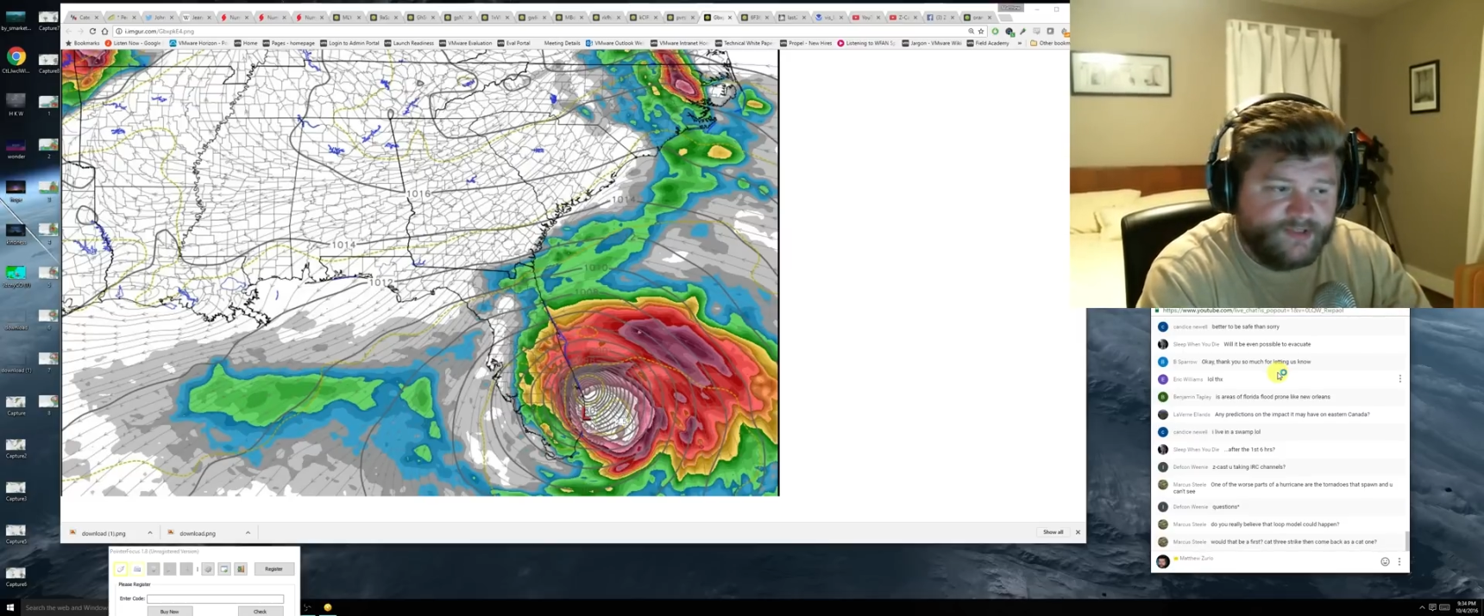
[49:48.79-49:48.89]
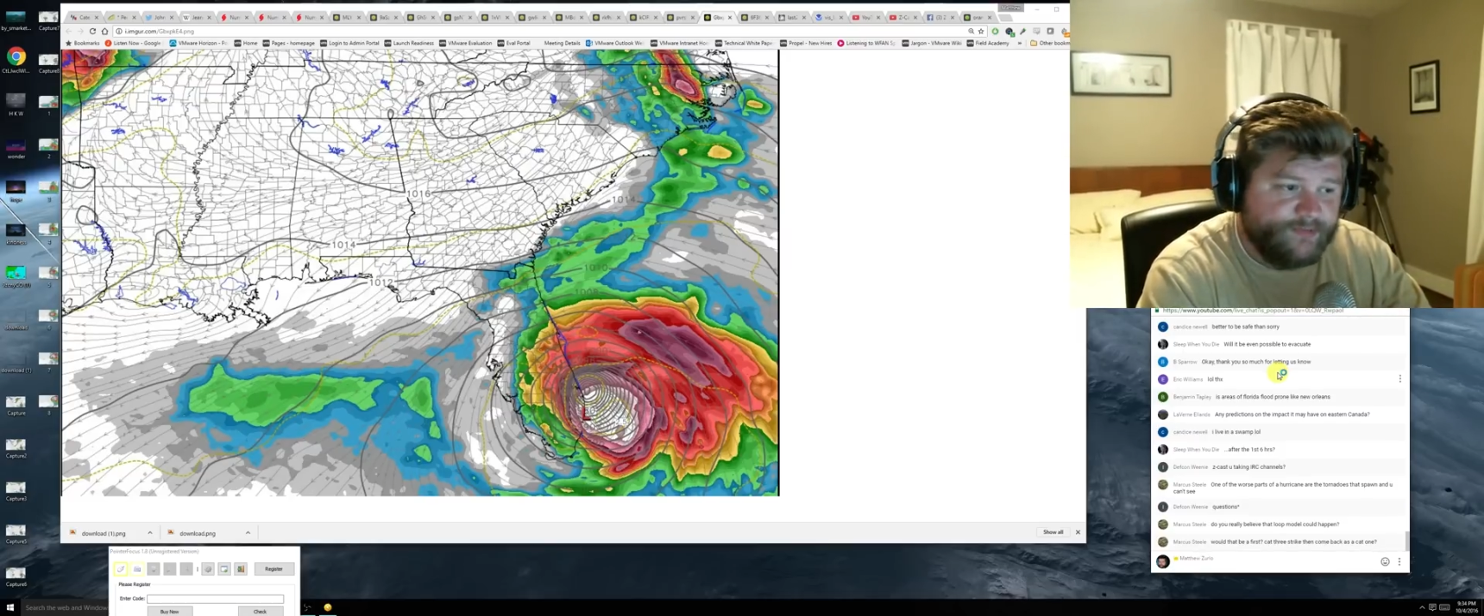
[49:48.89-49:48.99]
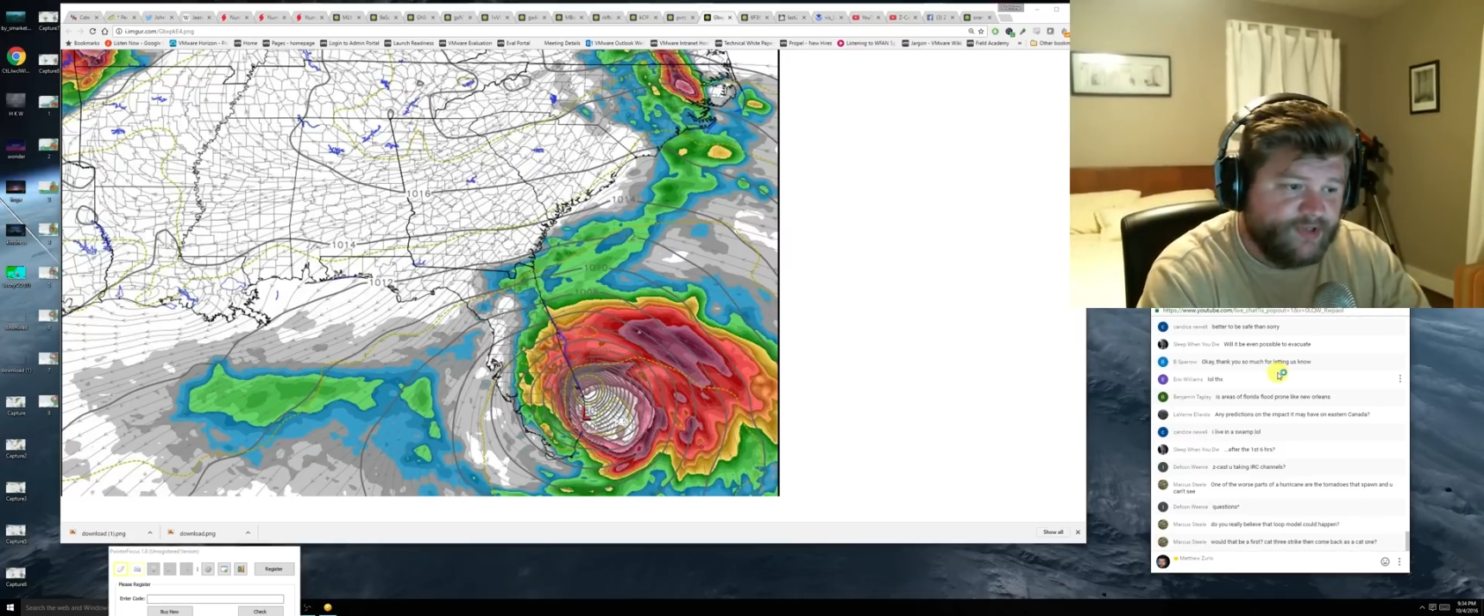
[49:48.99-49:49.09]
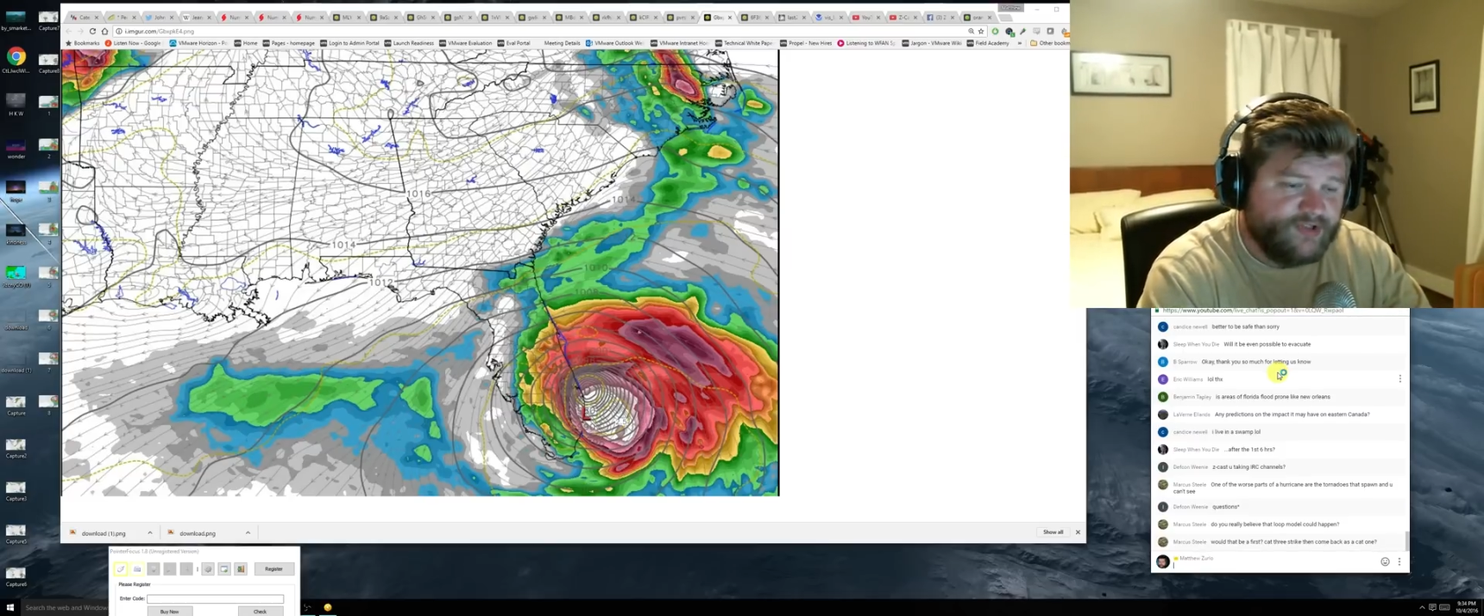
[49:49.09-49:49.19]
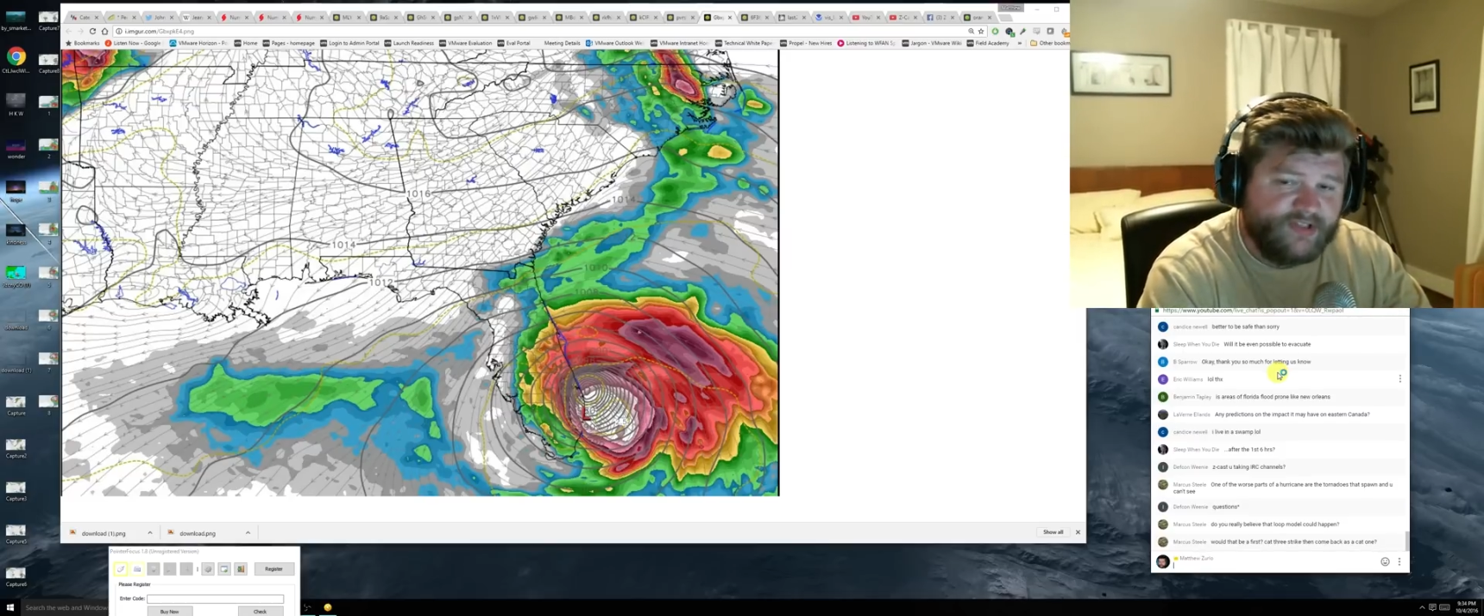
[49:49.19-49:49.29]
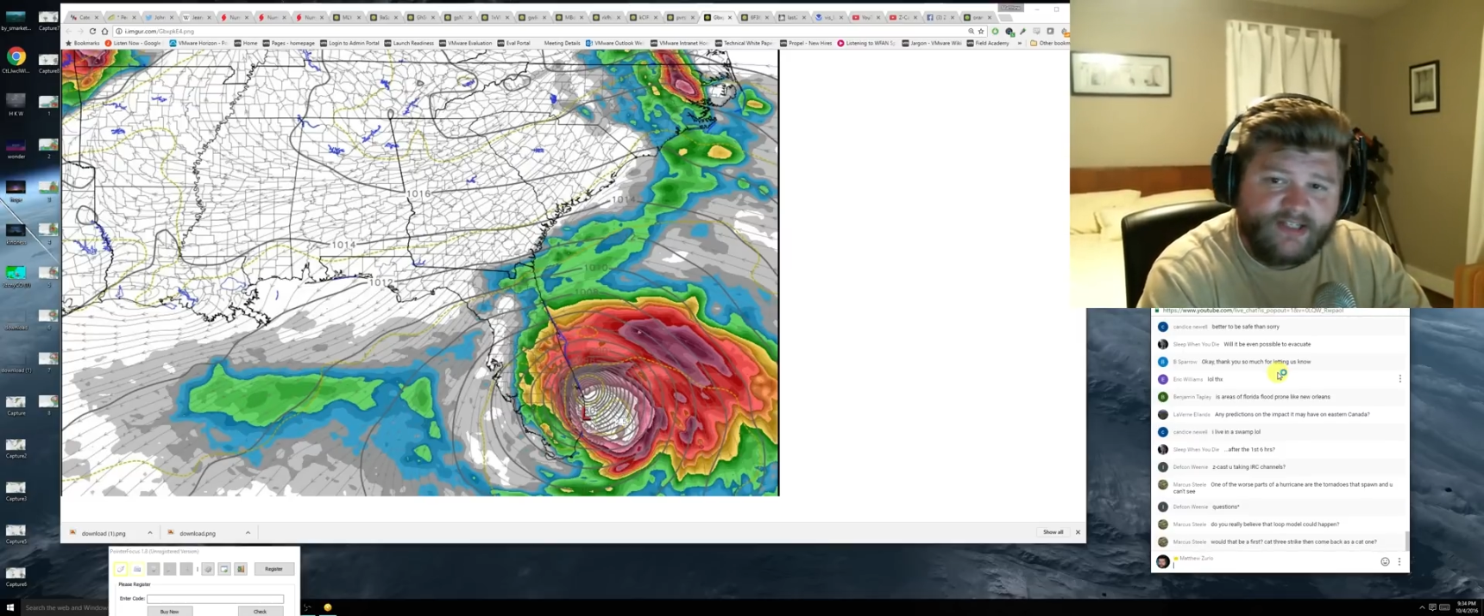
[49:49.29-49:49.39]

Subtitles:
especially